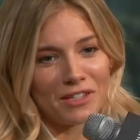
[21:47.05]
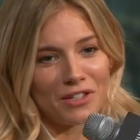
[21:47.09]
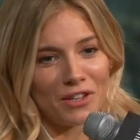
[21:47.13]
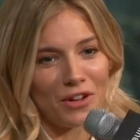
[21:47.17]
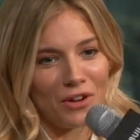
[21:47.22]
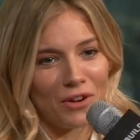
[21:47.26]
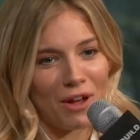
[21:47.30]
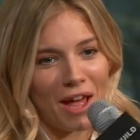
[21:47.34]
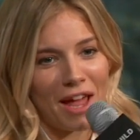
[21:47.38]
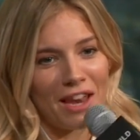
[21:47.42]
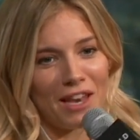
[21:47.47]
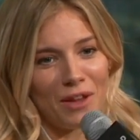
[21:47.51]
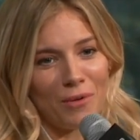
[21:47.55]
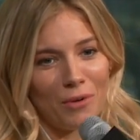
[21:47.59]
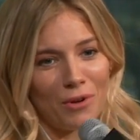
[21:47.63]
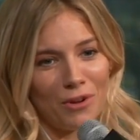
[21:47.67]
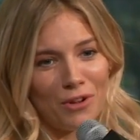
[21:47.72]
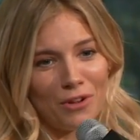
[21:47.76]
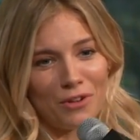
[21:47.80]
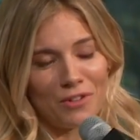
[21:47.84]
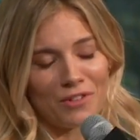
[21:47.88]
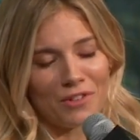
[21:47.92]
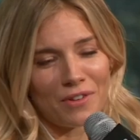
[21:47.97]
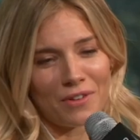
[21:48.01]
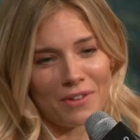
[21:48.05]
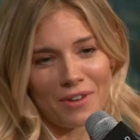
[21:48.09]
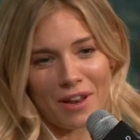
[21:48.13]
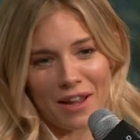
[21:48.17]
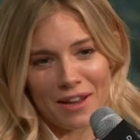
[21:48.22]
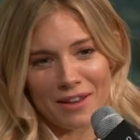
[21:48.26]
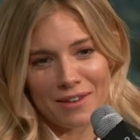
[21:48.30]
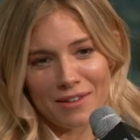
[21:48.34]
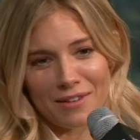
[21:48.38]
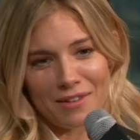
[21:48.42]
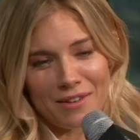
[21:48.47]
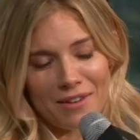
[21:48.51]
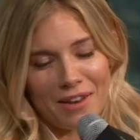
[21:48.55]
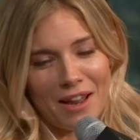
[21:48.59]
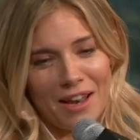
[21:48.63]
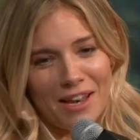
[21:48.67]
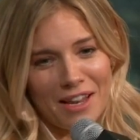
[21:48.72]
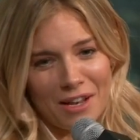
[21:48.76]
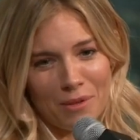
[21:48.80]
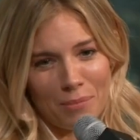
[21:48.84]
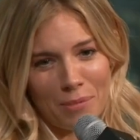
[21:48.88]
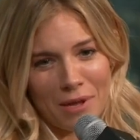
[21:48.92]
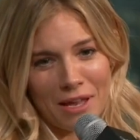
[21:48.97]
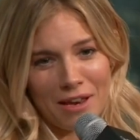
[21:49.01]
So anyone who's like a
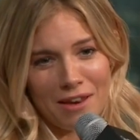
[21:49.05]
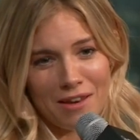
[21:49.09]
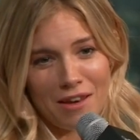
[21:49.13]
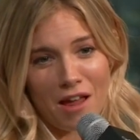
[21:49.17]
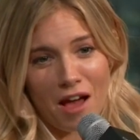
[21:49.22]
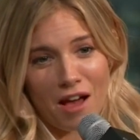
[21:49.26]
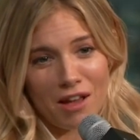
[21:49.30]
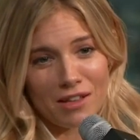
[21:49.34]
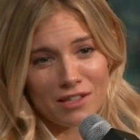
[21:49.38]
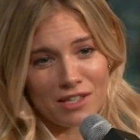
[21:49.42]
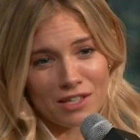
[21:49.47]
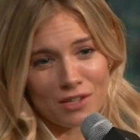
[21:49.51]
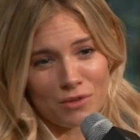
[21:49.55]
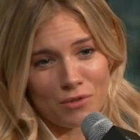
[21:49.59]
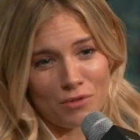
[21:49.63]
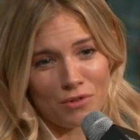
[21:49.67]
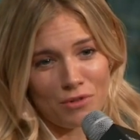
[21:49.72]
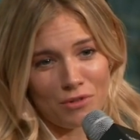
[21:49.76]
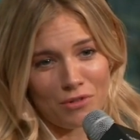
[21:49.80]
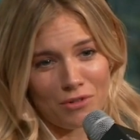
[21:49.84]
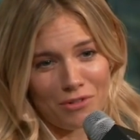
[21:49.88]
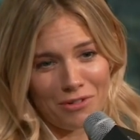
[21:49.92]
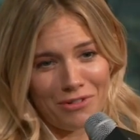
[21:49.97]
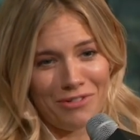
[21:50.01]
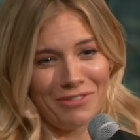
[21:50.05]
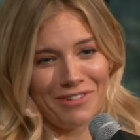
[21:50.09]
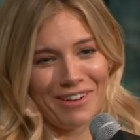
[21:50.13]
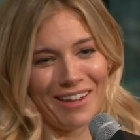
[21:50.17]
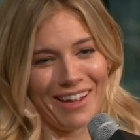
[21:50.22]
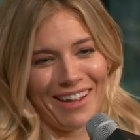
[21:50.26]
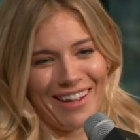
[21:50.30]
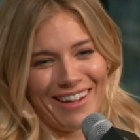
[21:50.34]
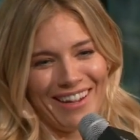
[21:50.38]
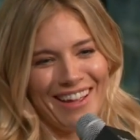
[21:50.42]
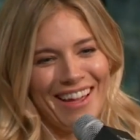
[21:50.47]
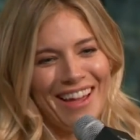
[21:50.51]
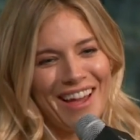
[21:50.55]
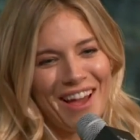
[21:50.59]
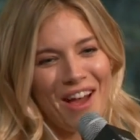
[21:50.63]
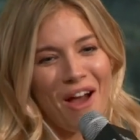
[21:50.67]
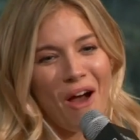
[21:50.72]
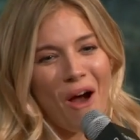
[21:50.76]
little bit nuts or like,